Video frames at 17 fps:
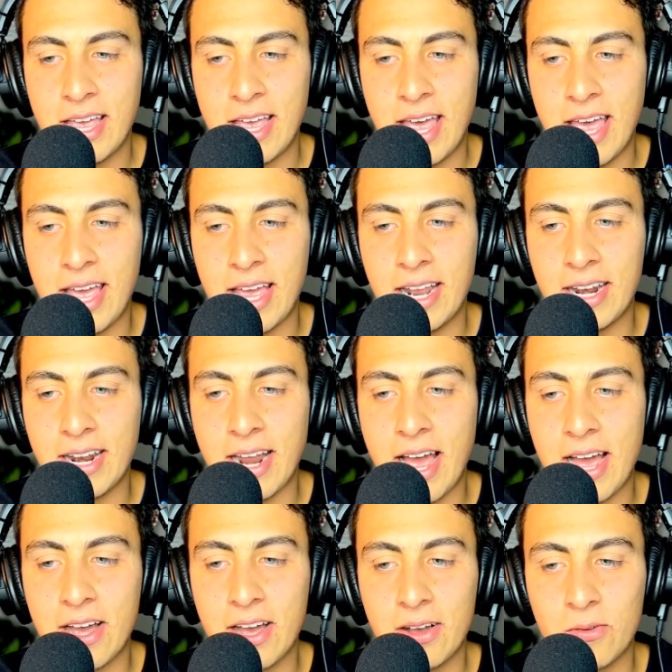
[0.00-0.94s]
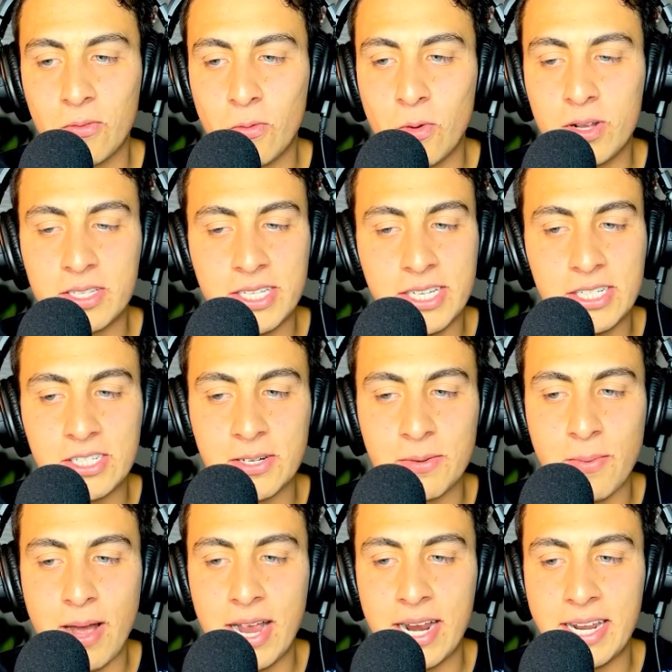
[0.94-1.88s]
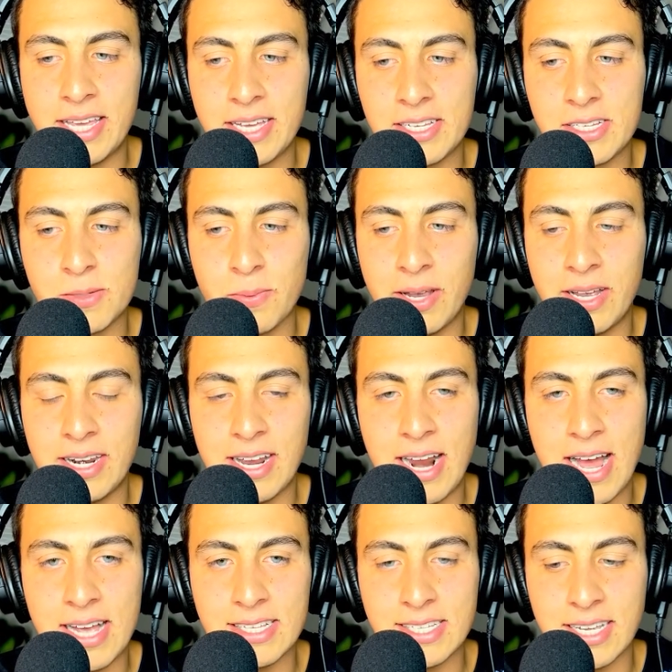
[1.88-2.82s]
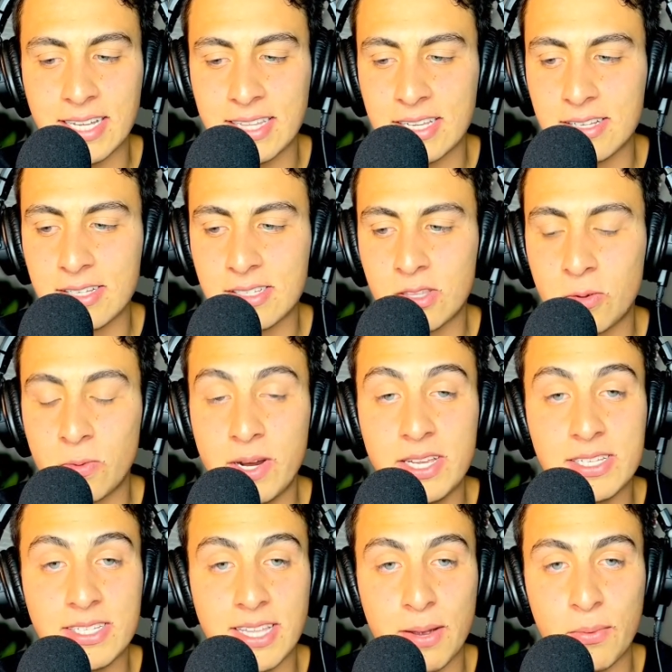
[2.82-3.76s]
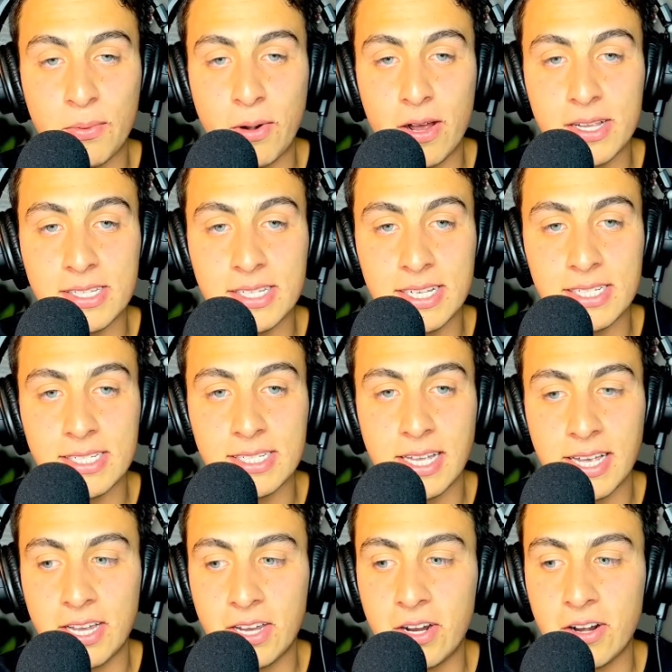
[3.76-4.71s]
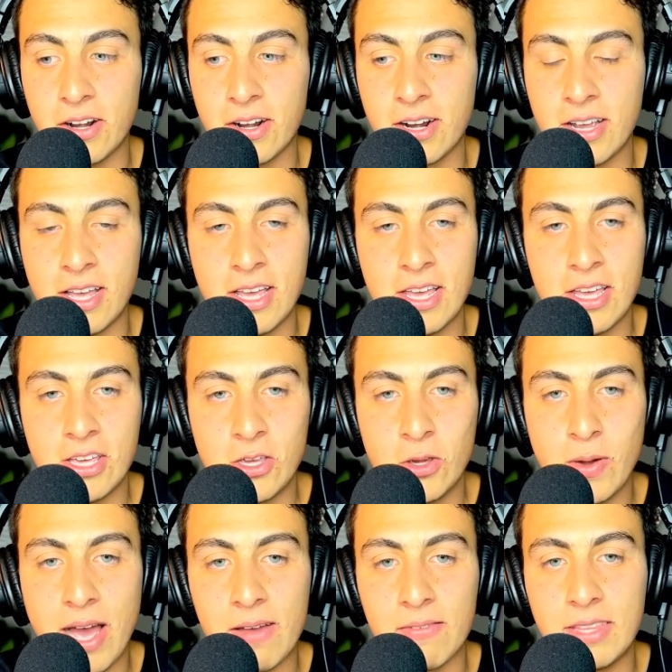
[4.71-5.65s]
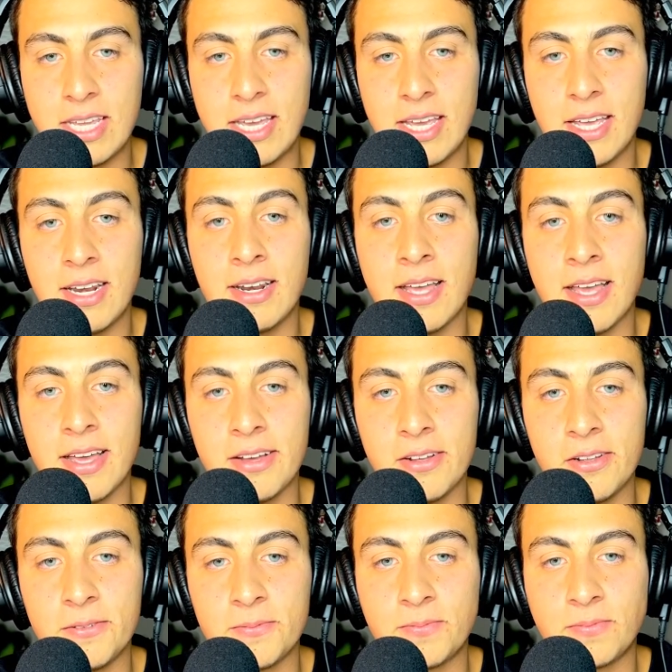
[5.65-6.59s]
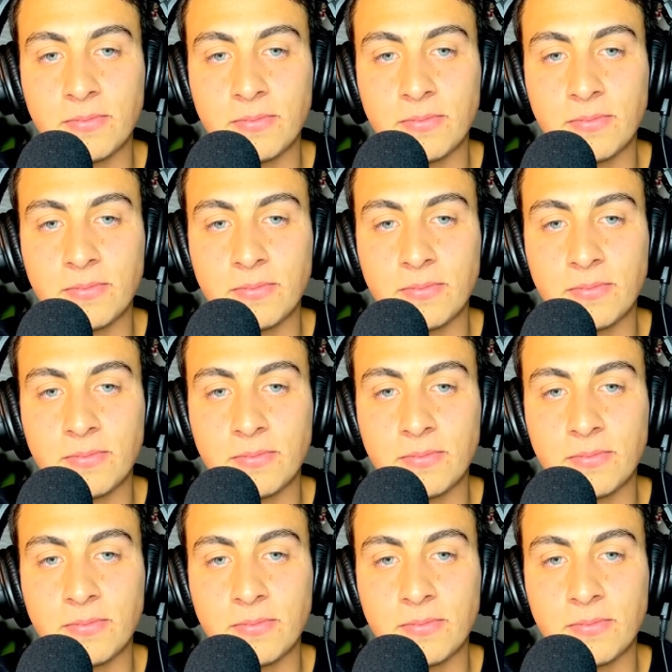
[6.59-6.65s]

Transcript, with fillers: And one teacher of mine, he explained it as like this three step process. Like you're, you have the inhale.